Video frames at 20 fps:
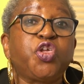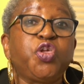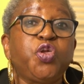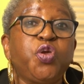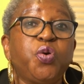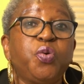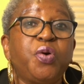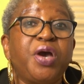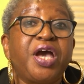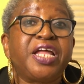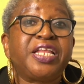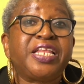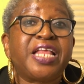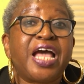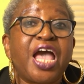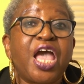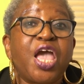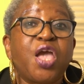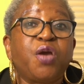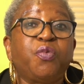you and
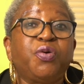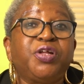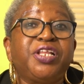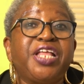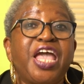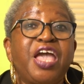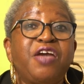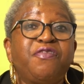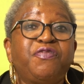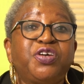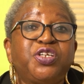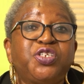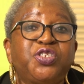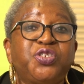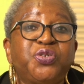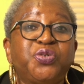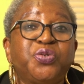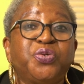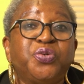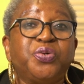I will ever
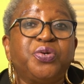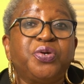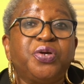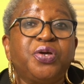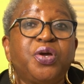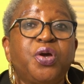do